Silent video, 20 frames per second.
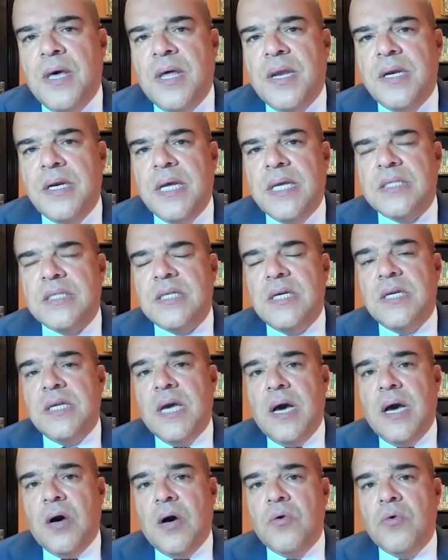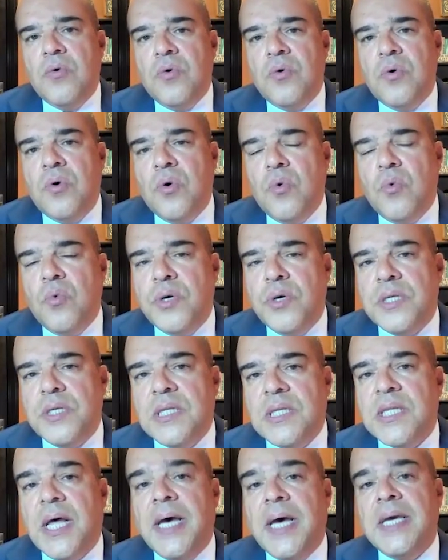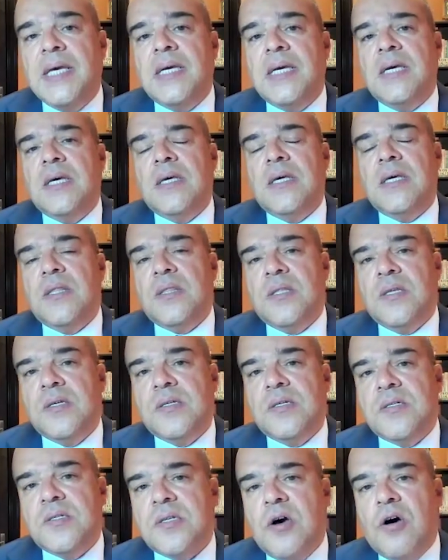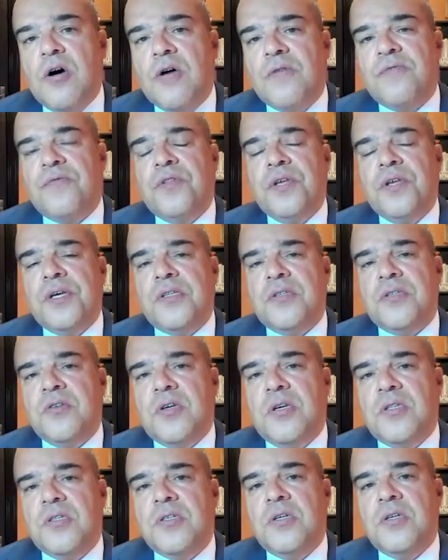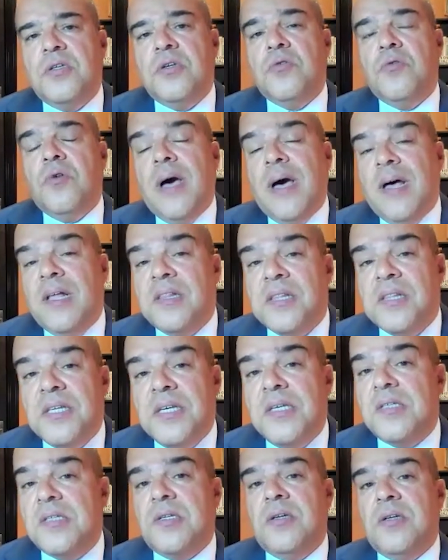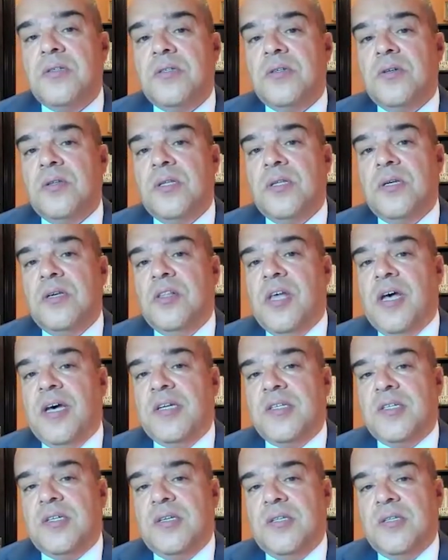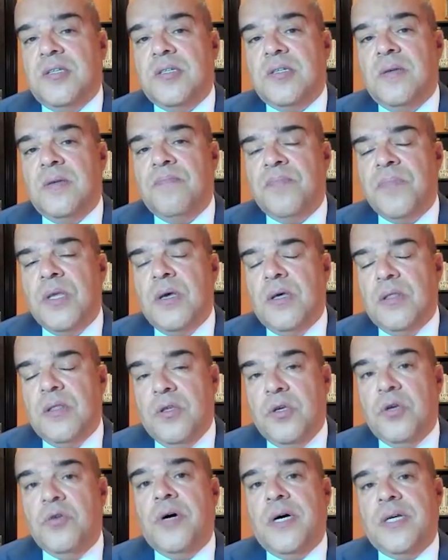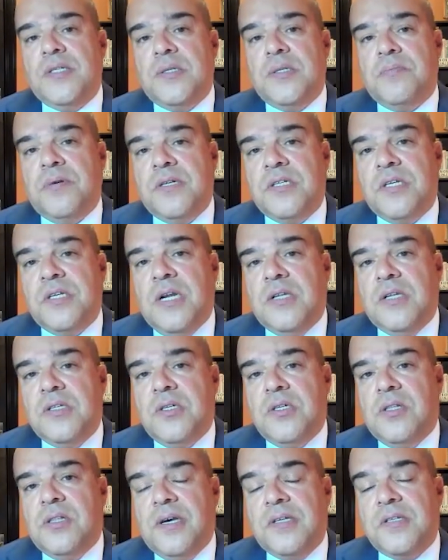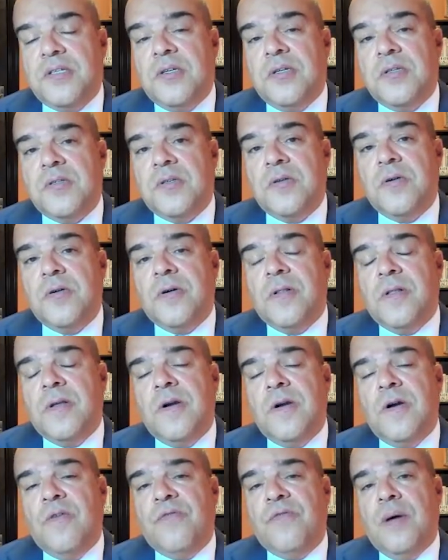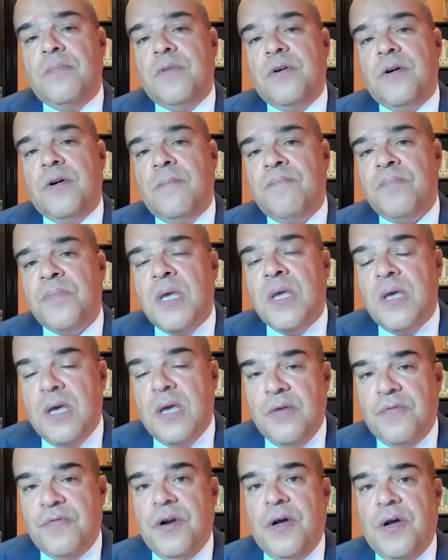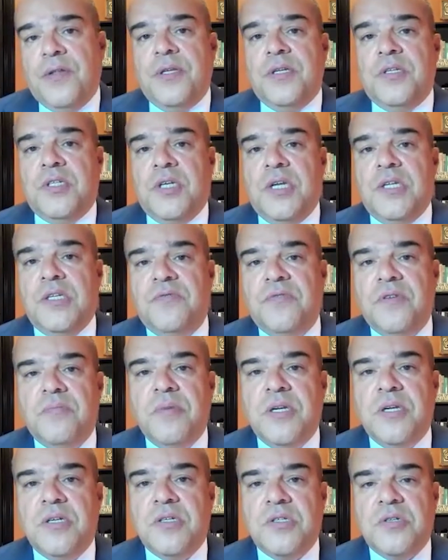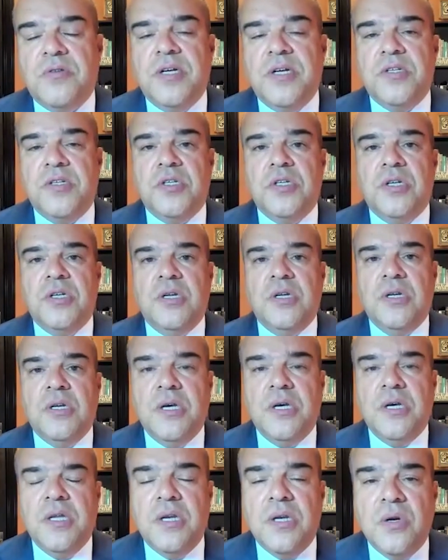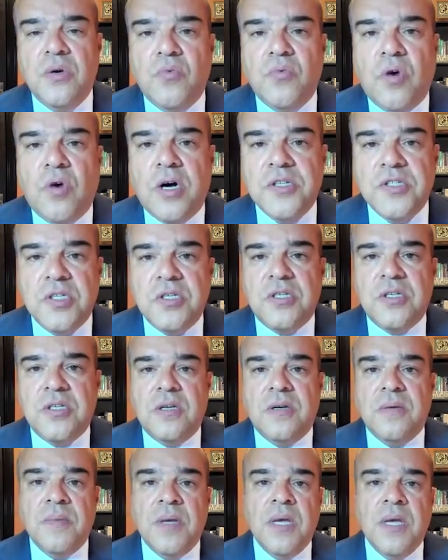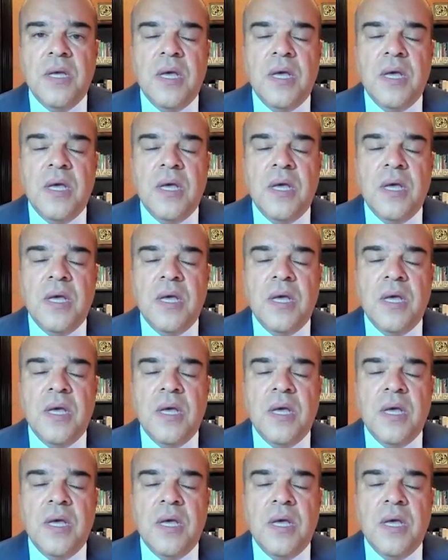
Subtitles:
Netanyahu would like this conflict to continue at least until the elections, the U.S. presidential elections in early November, if not the change of administration in Washington.